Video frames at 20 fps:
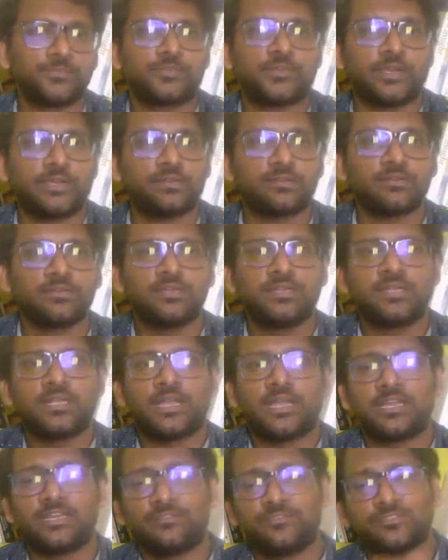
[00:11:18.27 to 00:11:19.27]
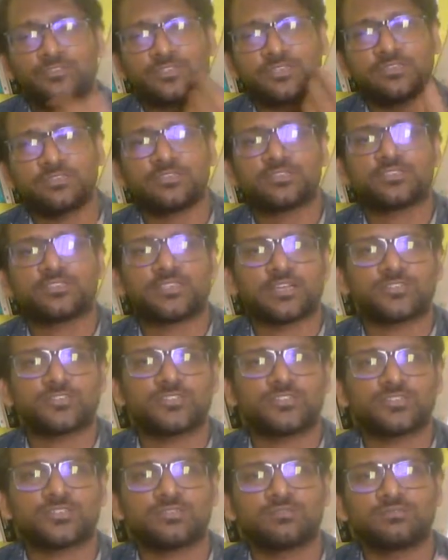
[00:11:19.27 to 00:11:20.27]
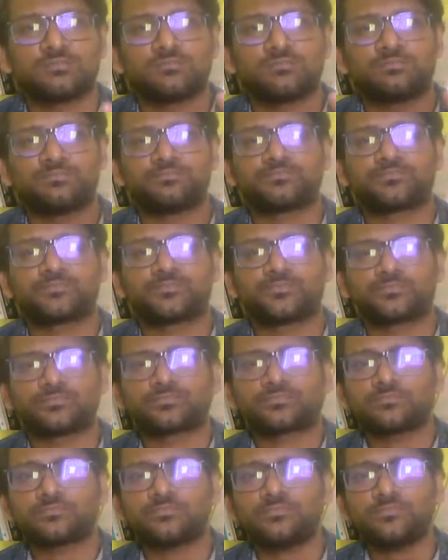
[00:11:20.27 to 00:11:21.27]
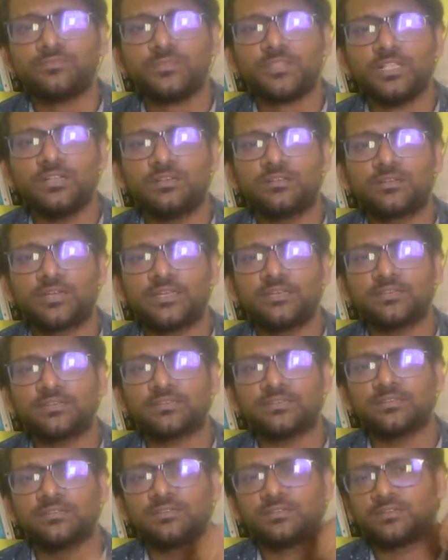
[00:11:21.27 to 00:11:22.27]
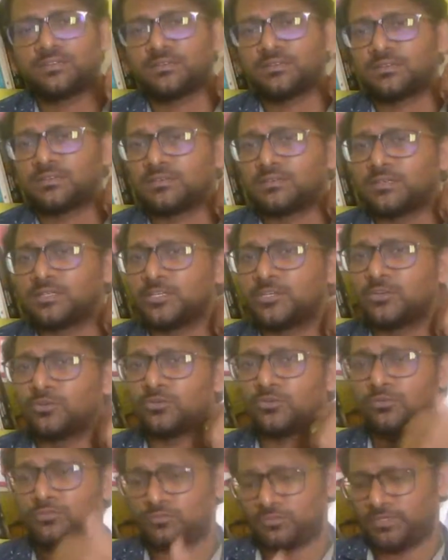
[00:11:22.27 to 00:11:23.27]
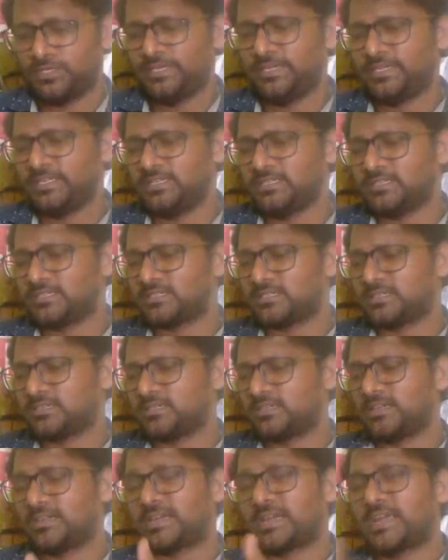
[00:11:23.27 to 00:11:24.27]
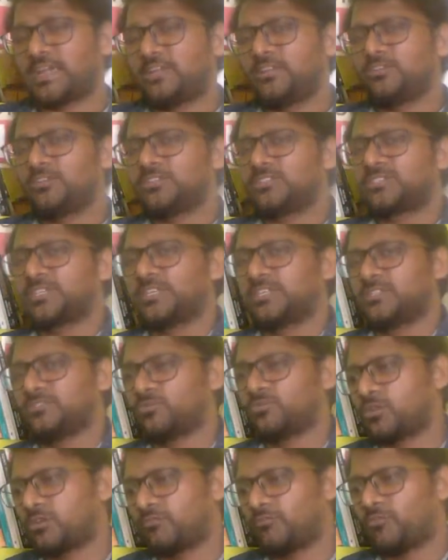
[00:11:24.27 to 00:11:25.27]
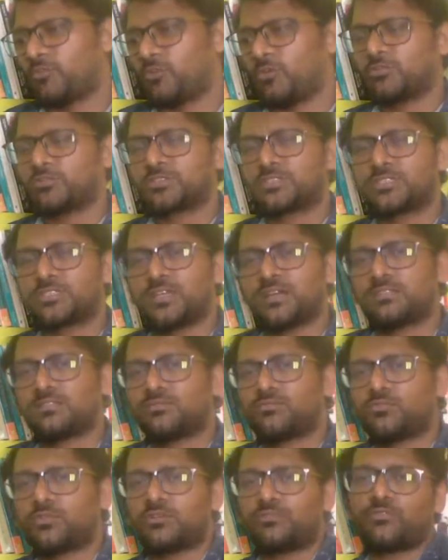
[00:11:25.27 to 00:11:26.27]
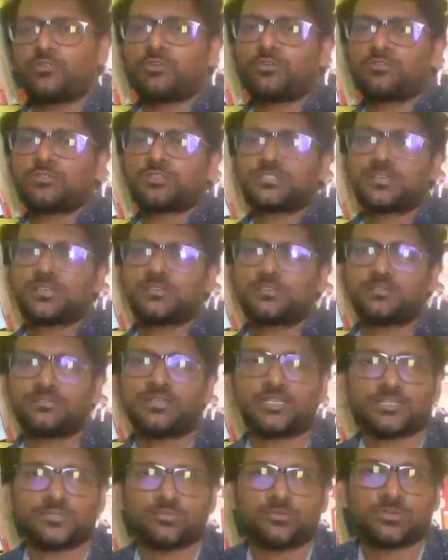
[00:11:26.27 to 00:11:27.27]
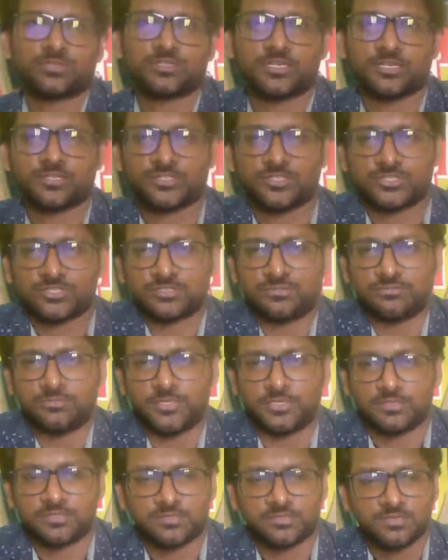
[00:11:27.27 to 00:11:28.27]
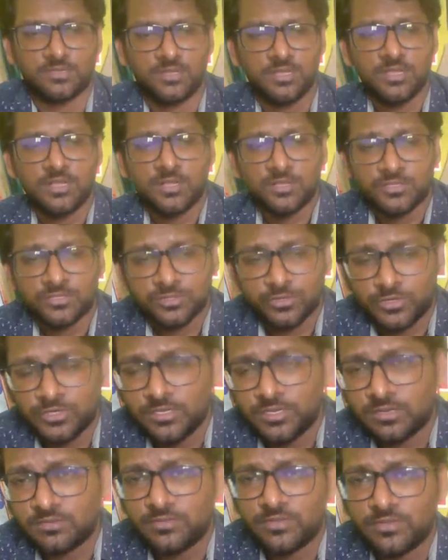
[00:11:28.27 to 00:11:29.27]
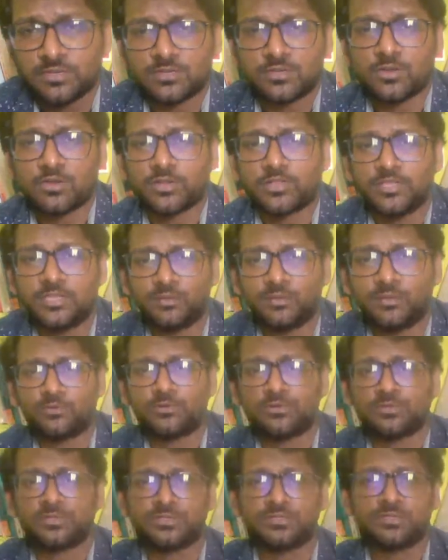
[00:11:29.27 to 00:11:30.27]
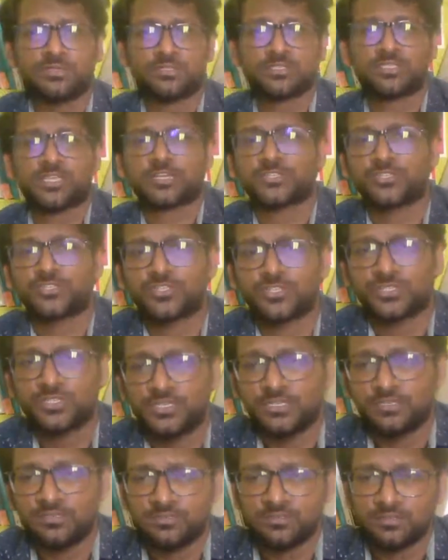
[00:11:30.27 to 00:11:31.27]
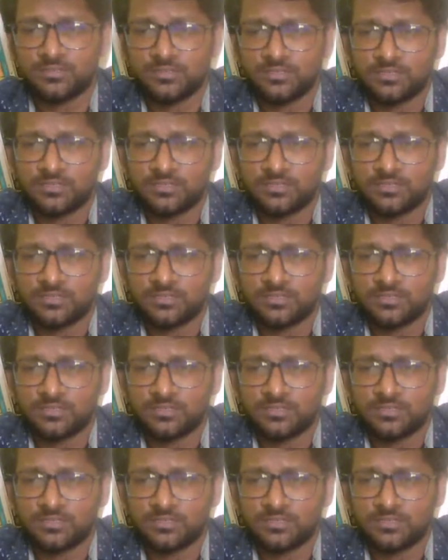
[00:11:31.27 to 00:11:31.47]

right? And if you see this succession, right, it is a gradual change. One follows the other, one follows the other. That's what succession means. So here we are talking about the succession